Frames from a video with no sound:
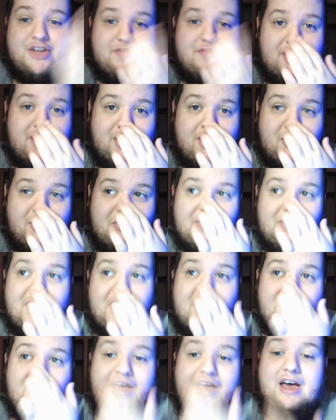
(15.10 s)
videos
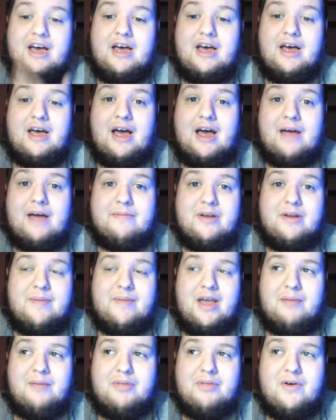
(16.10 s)
I'm going to
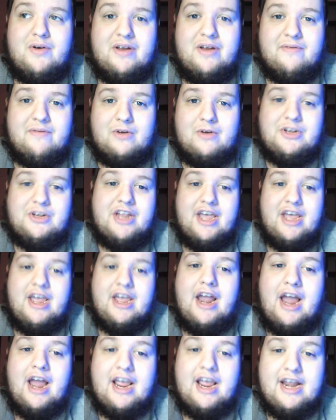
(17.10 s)
be uploading for today,
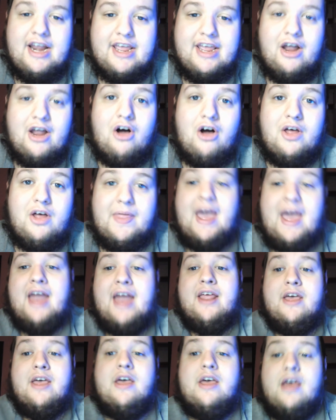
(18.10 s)
and I got to get all
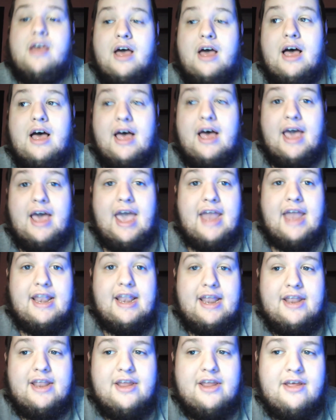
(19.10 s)
that
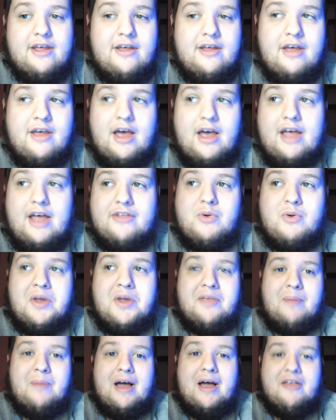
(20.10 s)
edited as
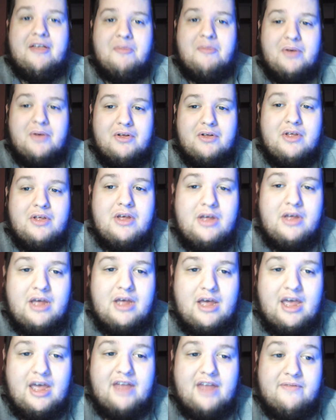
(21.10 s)
quick as possible
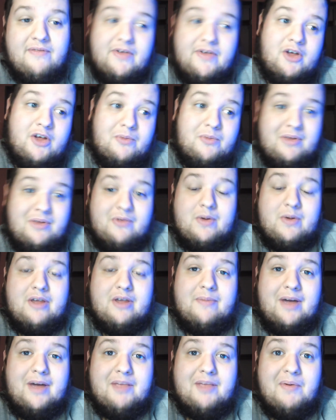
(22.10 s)
and filmed as quick
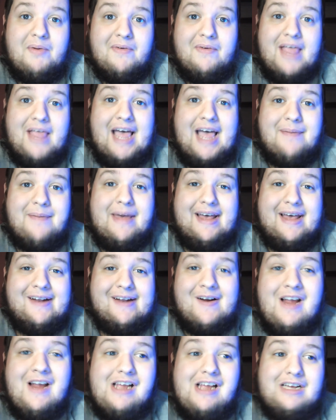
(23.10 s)
as possible for that
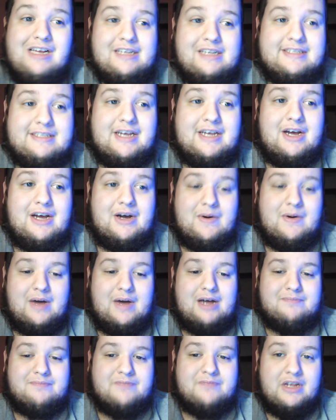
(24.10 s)
matter.
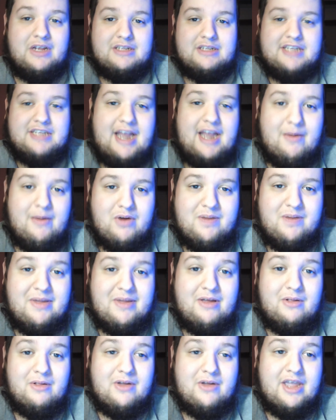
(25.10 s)
So, today we're going to
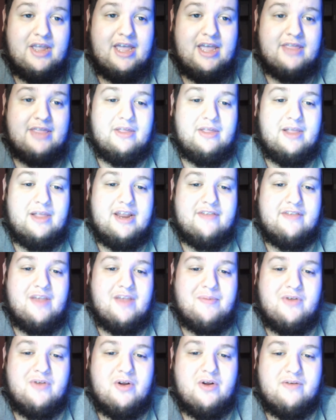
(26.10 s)
be looking at the latest
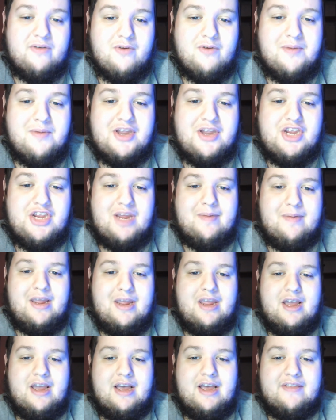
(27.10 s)
episode of RWBY
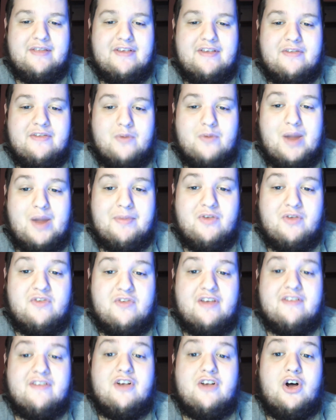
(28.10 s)
Chibi, Season 3, Episode
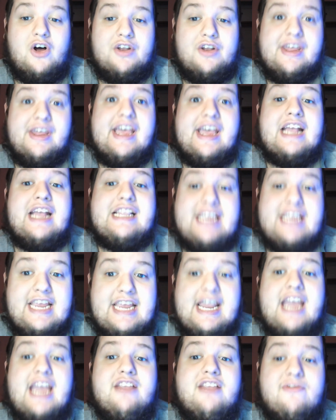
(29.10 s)
6, called
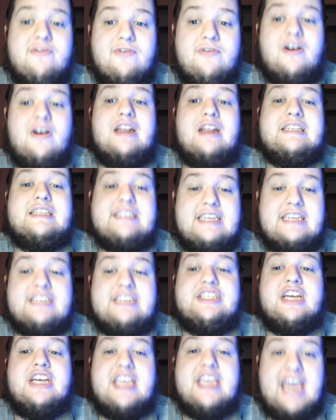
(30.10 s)
Teenage Faunus
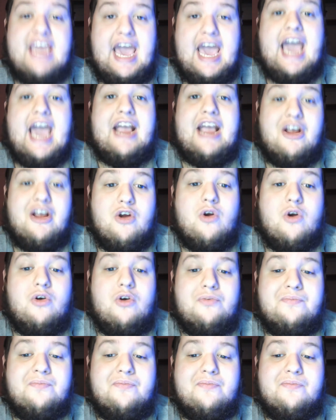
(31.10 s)
Ninja Catgirl.
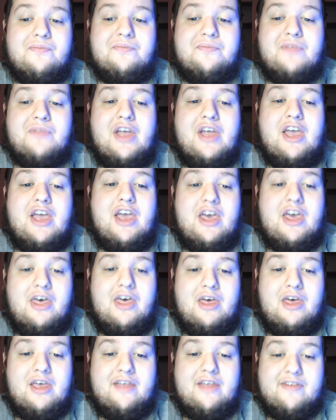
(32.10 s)

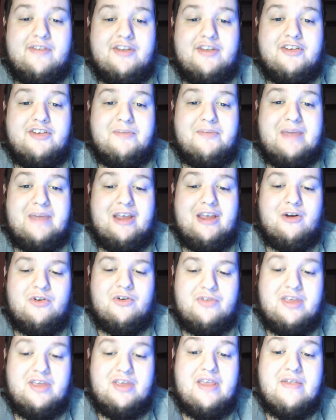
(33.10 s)
Is it just me, or
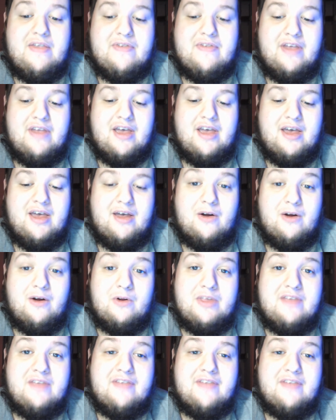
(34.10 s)
are
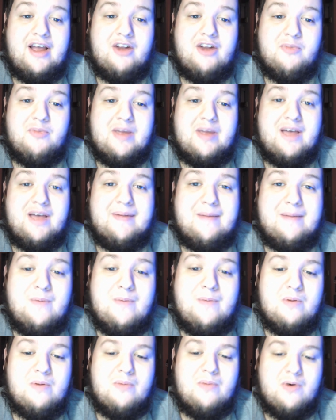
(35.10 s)
these titles becoming
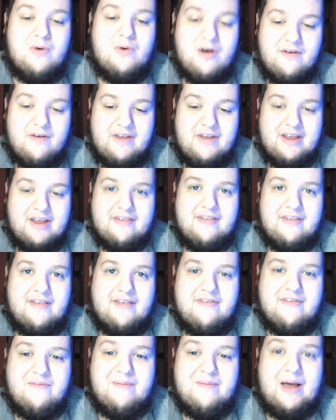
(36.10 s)
more and more of an
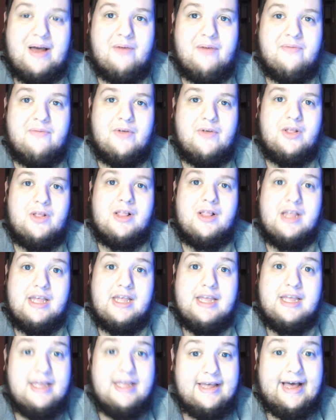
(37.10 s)
excessive mouthful?
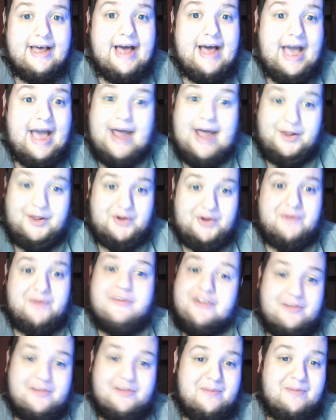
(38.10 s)
I don't know if
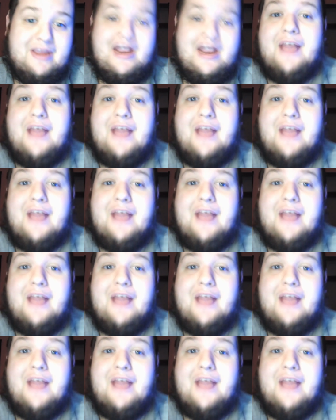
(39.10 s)
it's just me. Not